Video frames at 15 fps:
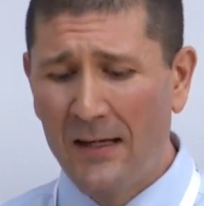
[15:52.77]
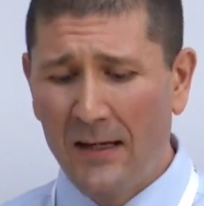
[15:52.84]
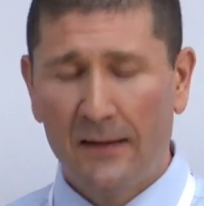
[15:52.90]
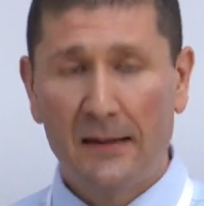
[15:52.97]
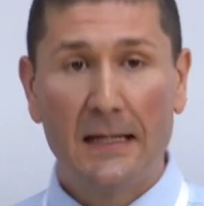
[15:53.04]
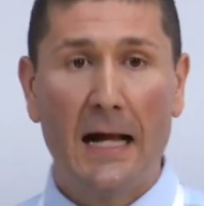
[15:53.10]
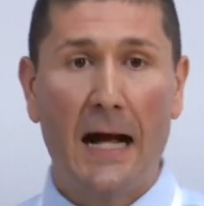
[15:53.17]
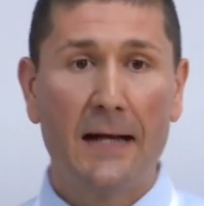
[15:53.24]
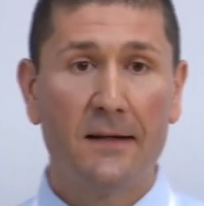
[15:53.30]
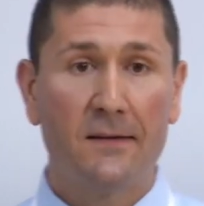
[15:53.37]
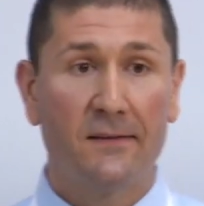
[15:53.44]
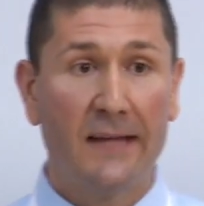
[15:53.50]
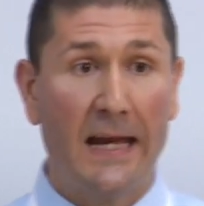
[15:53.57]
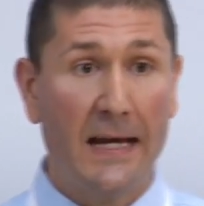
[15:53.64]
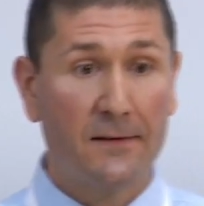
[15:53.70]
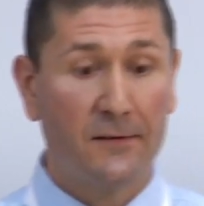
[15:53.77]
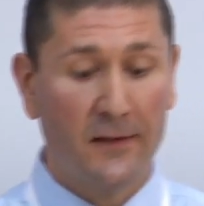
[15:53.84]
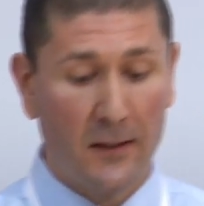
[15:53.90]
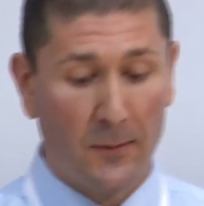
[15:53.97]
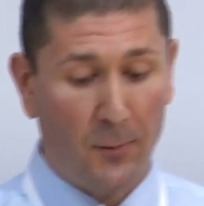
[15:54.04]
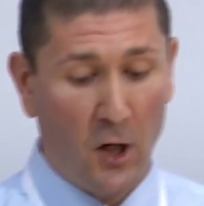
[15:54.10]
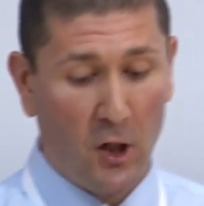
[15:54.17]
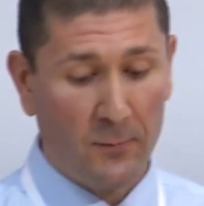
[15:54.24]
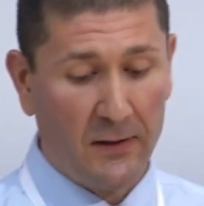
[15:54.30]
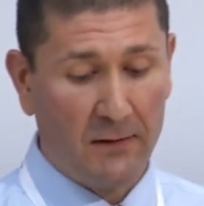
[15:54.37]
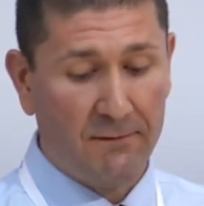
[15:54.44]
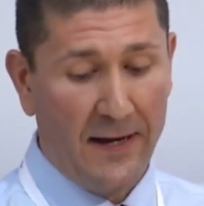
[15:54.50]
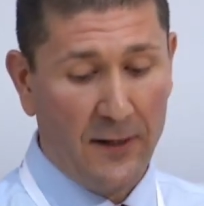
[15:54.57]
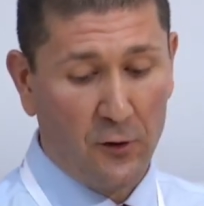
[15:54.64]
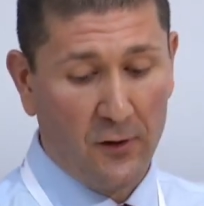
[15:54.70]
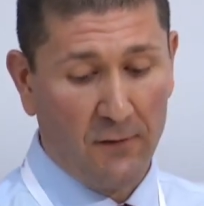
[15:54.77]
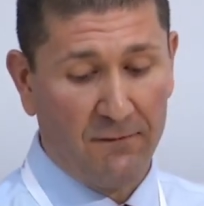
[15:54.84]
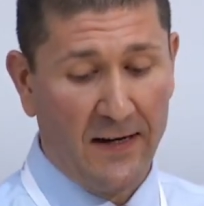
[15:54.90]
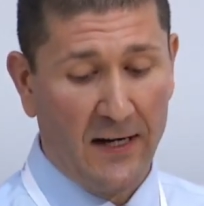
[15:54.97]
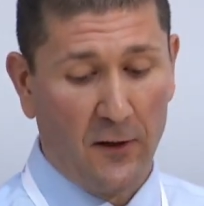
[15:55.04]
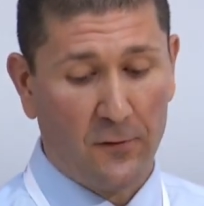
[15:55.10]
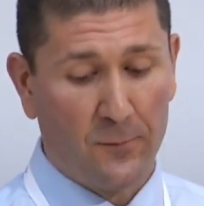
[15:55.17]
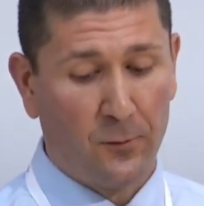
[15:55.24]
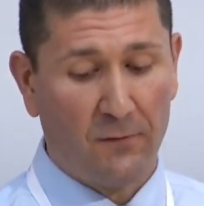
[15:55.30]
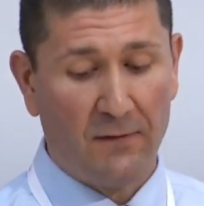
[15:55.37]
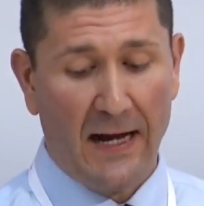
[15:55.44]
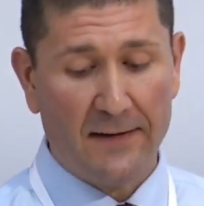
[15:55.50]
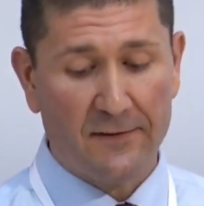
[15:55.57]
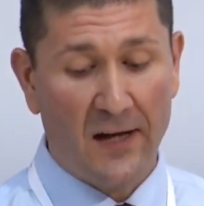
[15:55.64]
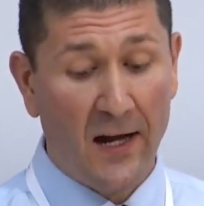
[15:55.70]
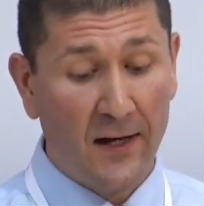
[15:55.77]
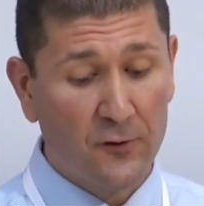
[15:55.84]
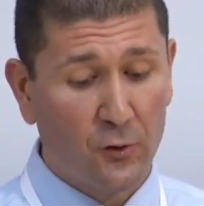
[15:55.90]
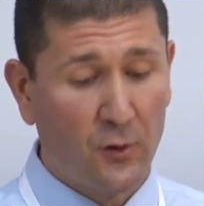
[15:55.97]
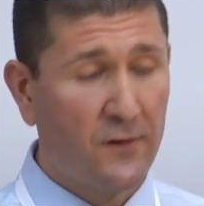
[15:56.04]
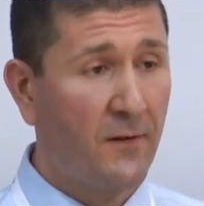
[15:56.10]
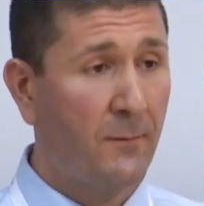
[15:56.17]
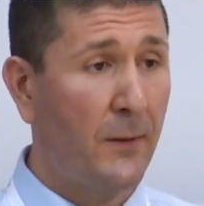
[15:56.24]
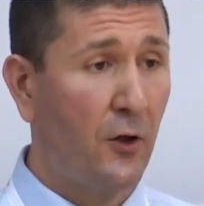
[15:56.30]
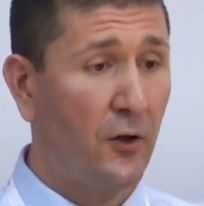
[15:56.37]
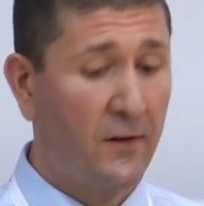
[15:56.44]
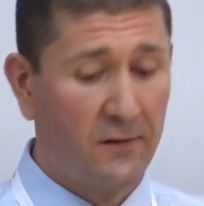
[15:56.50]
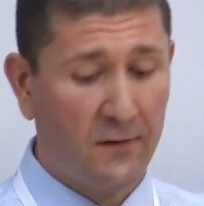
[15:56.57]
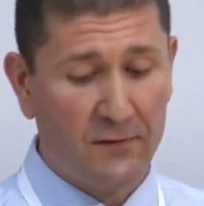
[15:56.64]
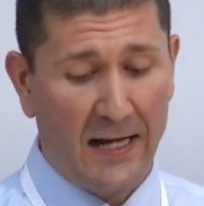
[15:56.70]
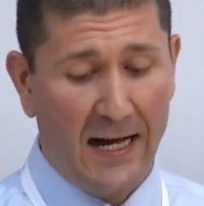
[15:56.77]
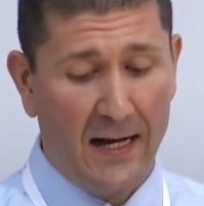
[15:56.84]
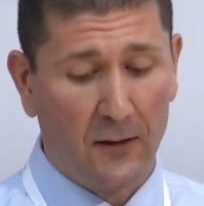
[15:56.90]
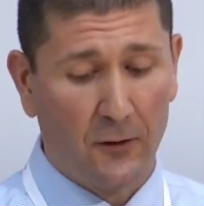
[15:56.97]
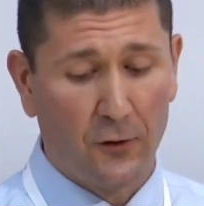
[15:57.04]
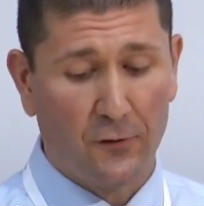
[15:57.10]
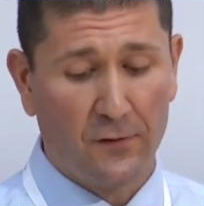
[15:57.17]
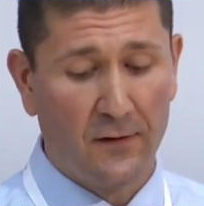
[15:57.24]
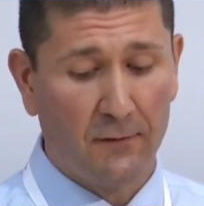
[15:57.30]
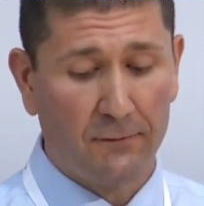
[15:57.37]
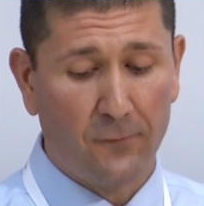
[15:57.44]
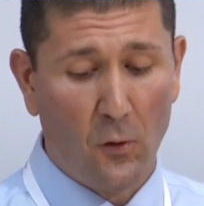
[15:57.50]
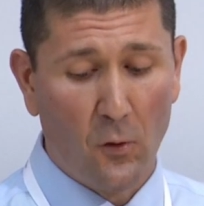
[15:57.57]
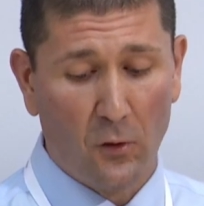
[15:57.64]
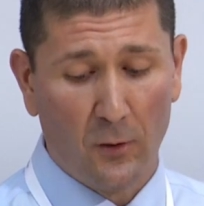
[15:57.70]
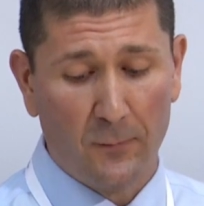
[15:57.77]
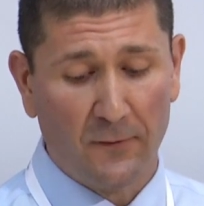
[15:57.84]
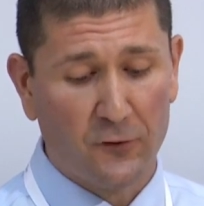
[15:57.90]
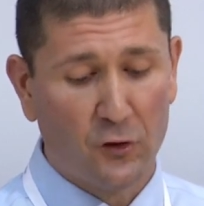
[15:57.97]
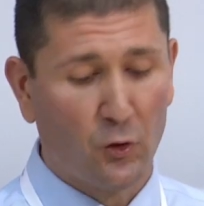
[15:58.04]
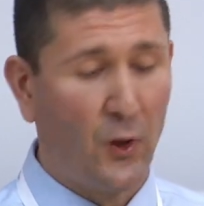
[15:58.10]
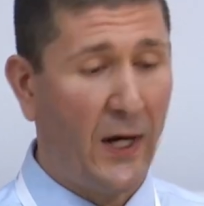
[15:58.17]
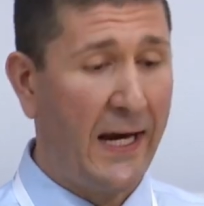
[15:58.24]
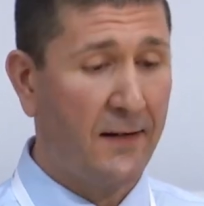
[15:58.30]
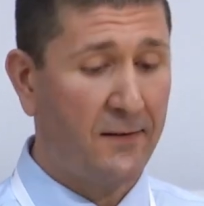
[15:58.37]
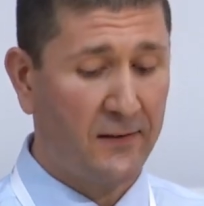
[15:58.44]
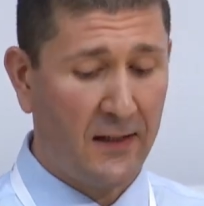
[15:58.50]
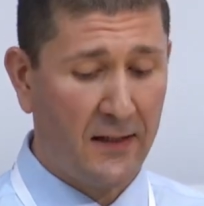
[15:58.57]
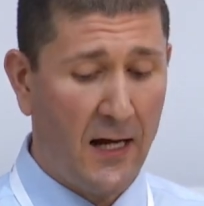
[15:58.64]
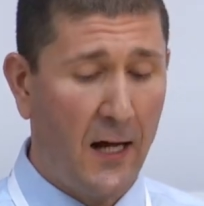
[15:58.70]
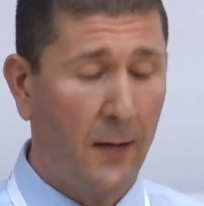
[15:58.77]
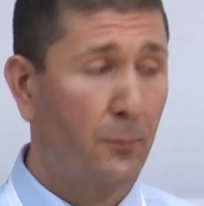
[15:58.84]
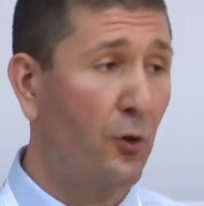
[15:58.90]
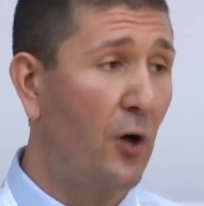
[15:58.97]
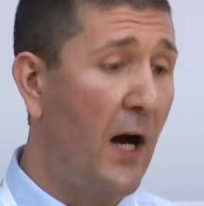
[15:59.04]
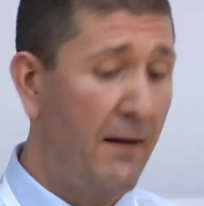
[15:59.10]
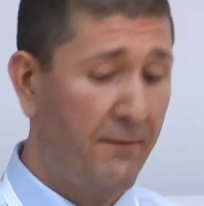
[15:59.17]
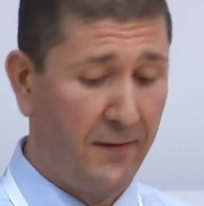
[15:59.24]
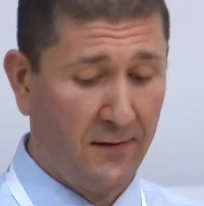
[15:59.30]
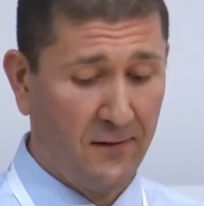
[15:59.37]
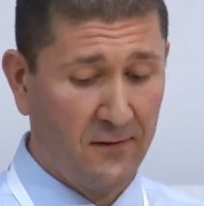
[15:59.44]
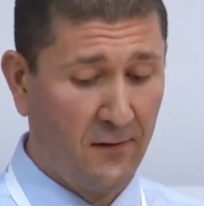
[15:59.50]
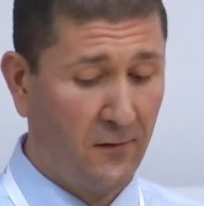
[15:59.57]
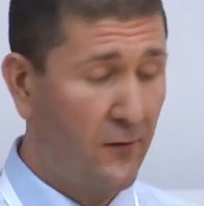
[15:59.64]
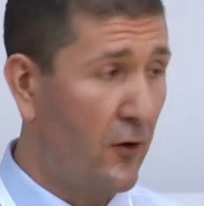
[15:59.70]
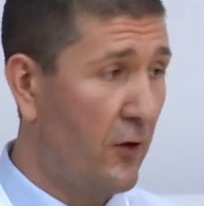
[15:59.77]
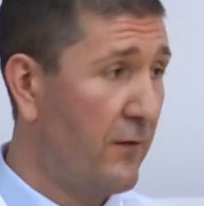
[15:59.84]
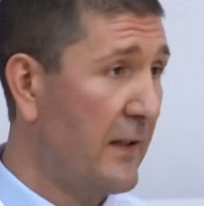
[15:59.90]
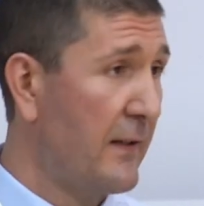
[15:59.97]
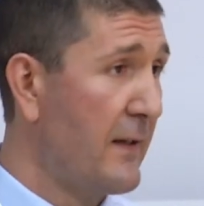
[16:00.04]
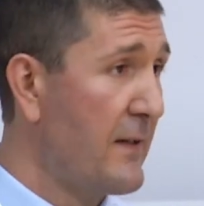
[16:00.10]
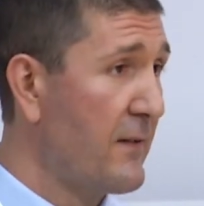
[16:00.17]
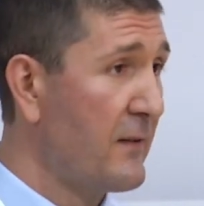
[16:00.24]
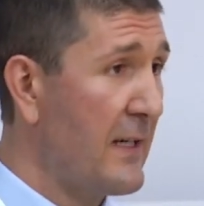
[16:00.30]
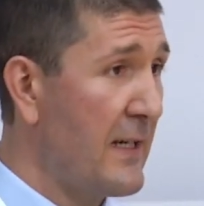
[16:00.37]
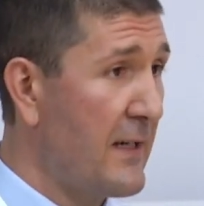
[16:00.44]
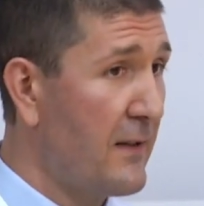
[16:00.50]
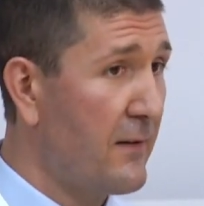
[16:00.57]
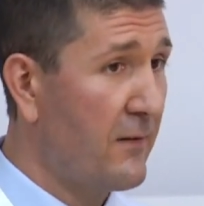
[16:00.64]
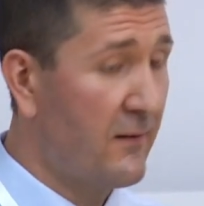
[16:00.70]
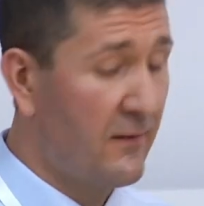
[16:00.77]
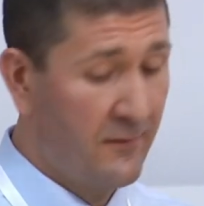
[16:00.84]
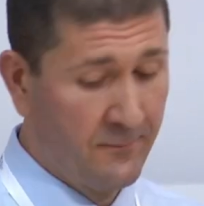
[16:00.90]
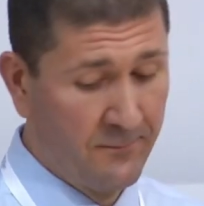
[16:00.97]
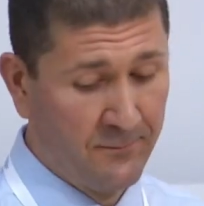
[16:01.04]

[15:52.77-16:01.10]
In the United States, the Department of Veteran Affairs provides hundreds of millions of dollars in the form of grants to nonprofits serving these needs.